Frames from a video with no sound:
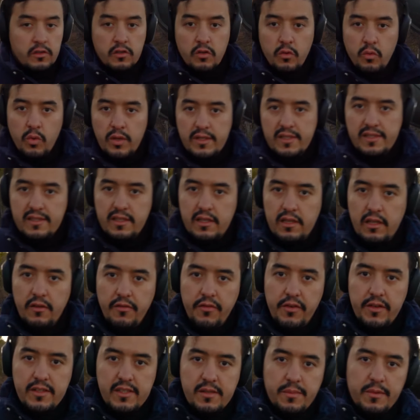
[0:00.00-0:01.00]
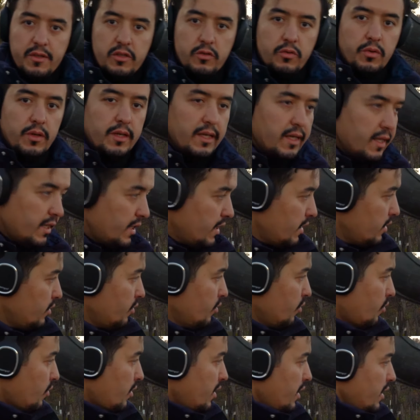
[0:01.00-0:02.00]
So what's the difference between a
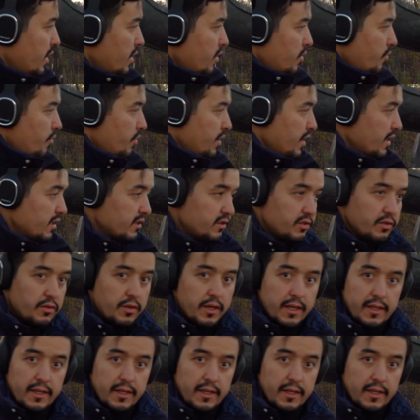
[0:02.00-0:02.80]
nuclear reactor,